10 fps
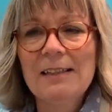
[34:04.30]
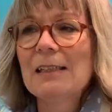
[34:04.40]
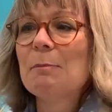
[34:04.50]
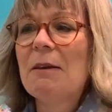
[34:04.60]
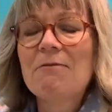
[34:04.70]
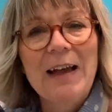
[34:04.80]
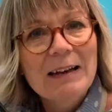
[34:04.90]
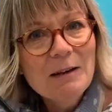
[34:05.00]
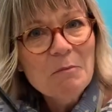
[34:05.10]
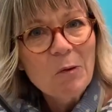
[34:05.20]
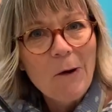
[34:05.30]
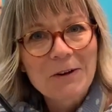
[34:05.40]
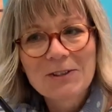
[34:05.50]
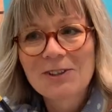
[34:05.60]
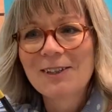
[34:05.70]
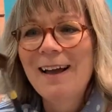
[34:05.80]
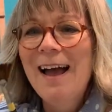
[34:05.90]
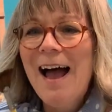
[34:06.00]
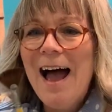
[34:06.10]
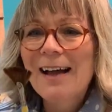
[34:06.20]
is my fan brush,
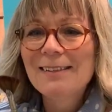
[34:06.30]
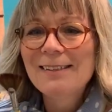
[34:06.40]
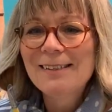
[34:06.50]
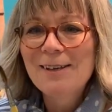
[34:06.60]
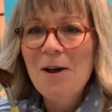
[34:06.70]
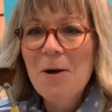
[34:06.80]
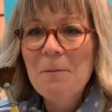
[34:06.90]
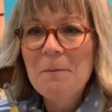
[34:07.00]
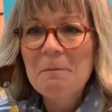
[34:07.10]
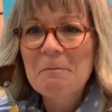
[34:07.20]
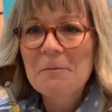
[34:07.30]
and